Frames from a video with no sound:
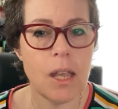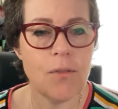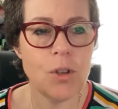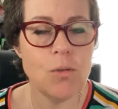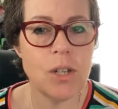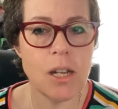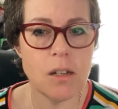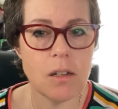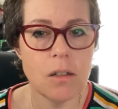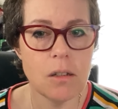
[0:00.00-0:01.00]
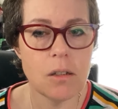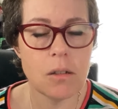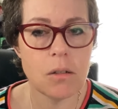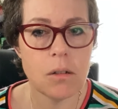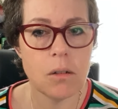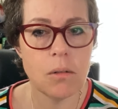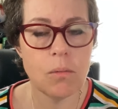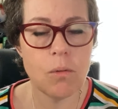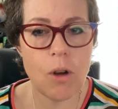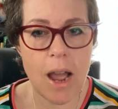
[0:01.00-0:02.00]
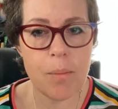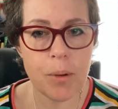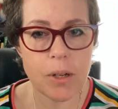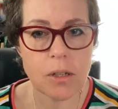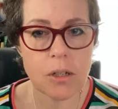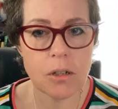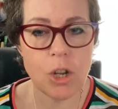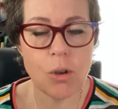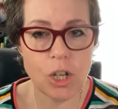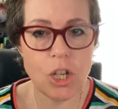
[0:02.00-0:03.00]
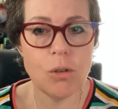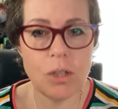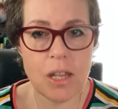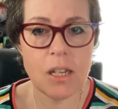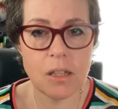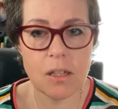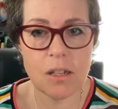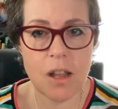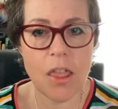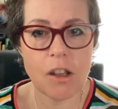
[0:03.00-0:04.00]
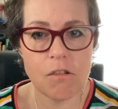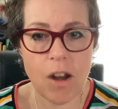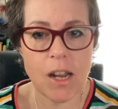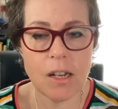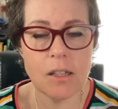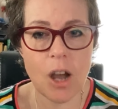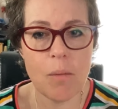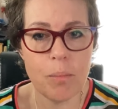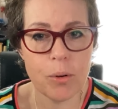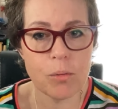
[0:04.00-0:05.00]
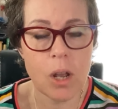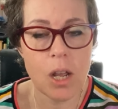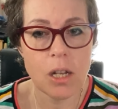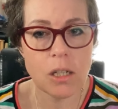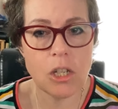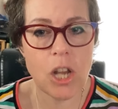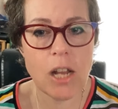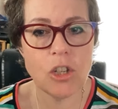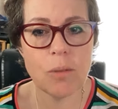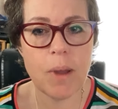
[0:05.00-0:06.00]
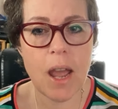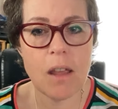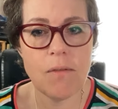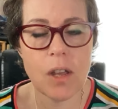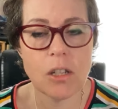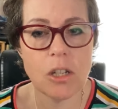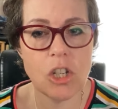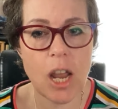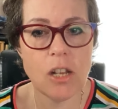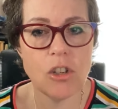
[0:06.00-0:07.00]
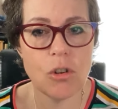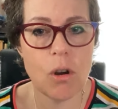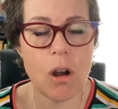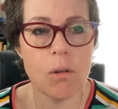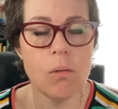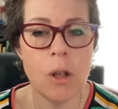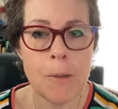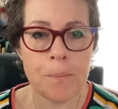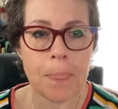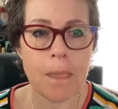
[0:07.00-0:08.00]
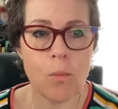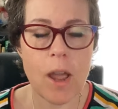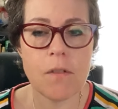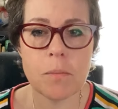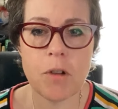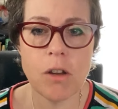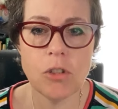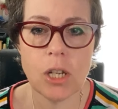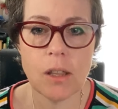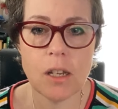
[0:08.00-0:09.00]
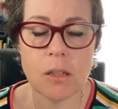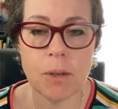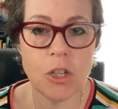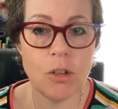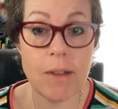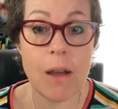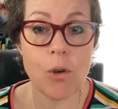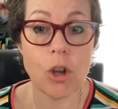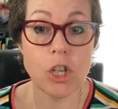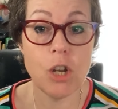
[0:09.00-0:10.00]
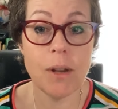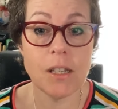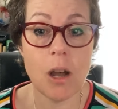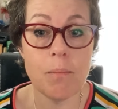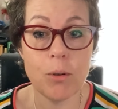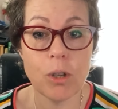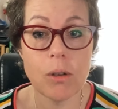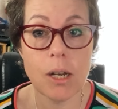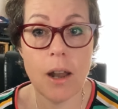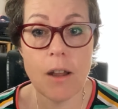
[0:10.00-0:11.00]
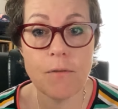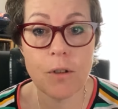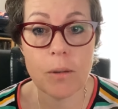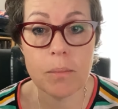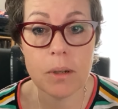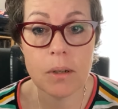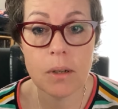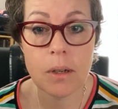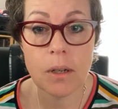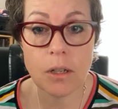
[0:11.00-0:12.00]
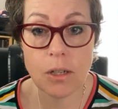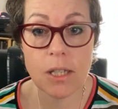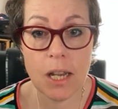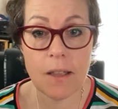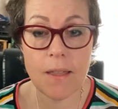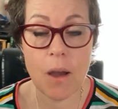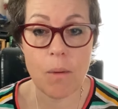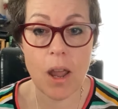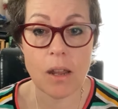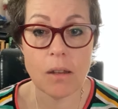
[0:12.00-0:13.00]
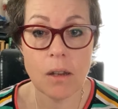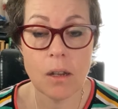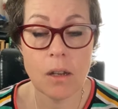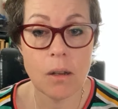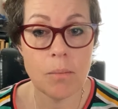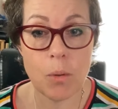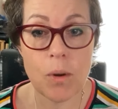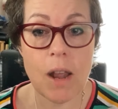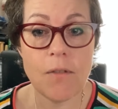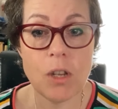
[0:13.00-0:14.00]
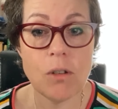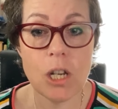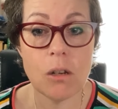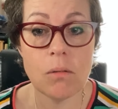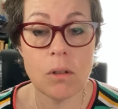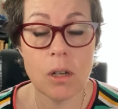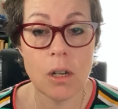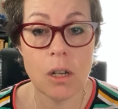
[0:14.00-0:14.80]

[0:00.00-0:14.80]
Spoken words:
If you didn't, what happened? You can use this as another great example to change your behaviour, to change your whole way of approaching this, because you've now got a new example you can learn from. and see it in that way. But whatever you do,